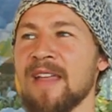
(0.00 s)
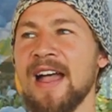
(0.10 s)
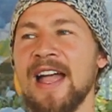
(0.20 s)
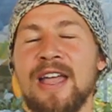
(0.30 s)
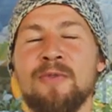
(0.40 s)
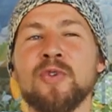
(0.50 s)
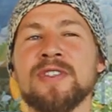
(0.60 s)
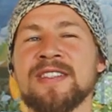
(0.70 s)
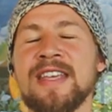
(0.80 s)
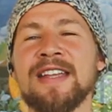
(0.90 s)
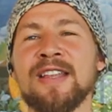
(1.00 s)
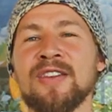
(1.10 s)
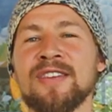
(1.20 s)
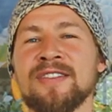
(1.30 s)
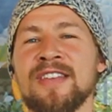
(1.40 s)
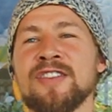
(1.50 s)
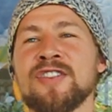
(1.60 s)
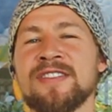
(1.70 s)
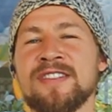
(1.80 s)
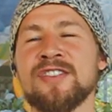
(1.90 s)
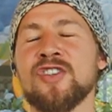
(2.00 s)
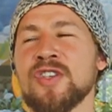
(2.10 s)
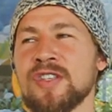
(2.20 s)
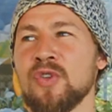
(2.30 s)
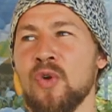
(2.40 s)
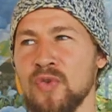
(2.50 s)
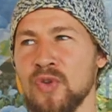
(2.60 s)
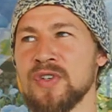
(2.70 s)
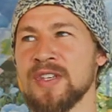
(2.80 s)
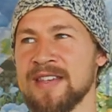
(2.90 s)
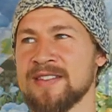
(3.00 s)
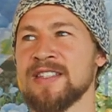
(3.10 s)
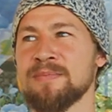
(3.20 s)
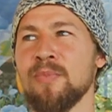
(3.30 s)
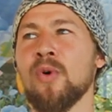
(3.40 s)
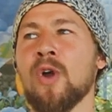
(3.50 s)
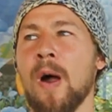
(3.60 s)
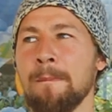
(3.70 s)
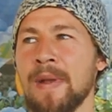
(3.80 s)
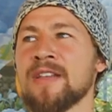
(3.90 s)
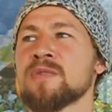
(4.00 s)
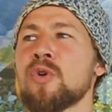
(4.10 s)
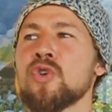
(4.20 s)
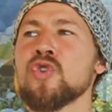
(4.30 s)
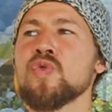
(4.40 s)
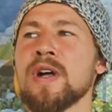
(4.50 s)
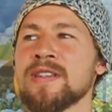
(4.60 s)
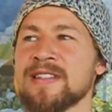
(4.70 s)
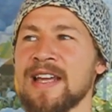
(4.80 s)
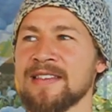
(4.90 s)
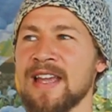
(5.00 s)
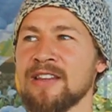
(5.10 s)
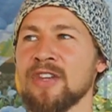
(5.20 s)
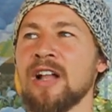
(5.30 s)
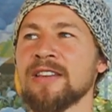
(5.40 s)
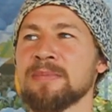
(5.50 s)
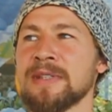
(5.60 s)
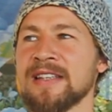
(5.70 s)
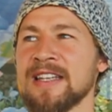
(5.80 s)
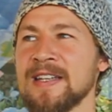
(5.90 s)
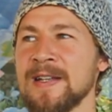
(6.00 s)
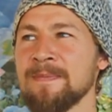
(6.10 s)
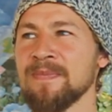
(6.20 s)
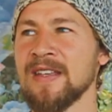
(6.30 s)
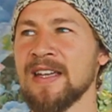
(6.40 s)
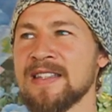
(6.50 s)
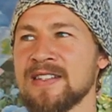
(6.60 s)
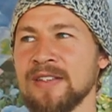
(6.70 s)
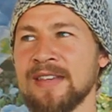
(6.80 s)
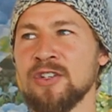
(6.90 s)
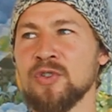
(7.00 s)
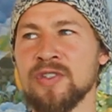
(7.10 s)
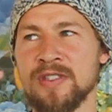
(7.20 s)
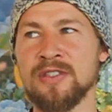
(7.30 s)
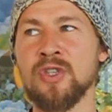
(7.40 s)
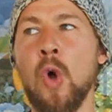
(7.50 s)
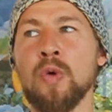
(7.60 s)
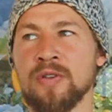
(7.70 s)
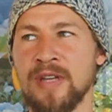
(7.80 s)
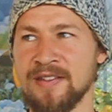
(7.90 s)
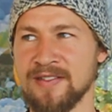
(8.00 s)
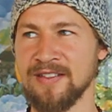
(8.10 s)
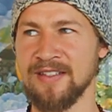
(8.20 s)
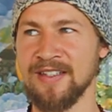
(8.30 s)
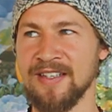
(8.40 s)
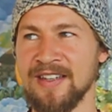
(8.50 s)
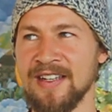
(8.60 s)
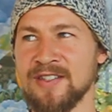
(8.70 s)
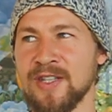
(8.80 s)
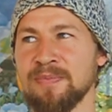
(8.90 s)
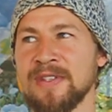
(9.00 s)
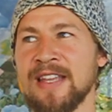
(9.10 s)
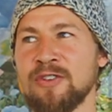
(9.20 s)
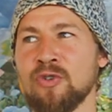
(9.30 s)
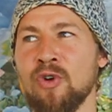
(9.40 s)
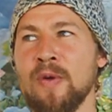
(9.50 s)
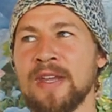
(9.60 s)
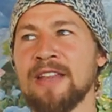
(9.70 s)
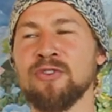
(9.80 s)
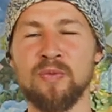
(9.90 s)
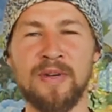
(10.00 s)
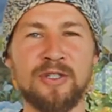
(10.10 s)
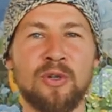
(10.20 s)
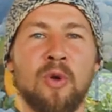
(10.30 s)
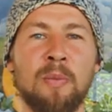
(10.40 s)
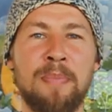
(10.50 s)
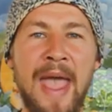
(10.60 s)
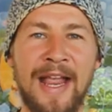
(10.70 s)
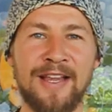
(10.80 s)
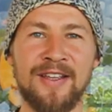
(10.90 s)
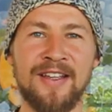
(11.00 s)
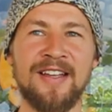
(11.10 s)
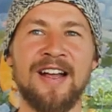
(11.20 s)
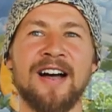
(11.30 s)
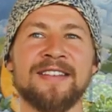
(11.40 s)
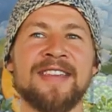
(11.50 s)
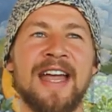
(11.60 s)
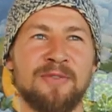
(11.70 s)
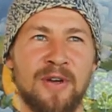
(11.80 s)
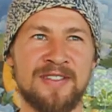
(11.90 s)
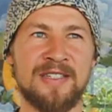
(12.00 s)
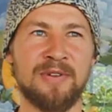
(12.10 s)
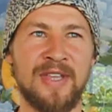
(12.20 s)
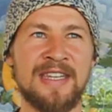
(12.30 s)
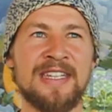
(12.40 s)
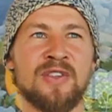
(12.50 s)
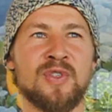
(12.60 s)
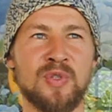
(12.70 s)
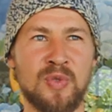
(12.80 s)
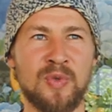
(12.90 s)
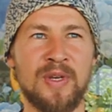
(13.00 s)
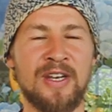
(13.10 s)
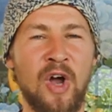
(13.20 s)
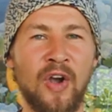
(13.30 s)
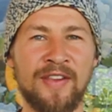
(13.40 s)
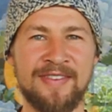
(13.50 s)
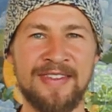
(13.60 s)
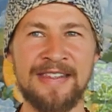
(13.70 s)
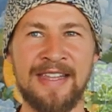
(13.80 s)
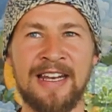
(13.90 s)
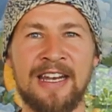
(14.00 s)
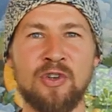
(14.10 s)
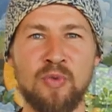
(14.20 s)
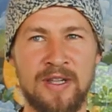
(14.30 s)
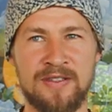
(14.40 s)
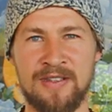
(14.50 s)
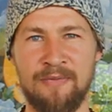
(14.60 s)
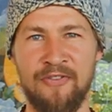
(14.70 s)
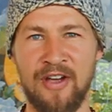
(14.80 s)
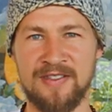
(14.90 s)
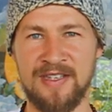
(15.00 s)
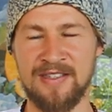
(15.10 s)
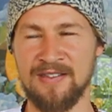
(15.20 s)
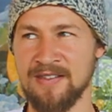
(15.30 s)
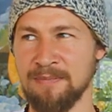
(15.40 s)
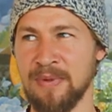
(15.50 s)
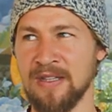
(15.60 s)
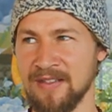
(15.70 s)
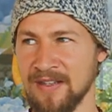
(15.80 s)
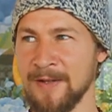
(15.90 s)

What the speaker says: I wouldn't say that it's just a North Node destiny. It's more complex, more nuanced like that, and ultimately it's not that you just know your destiny. It's something that you're growing into when you look back. That was it, what I needed to do in all its detail and nuances and facets. But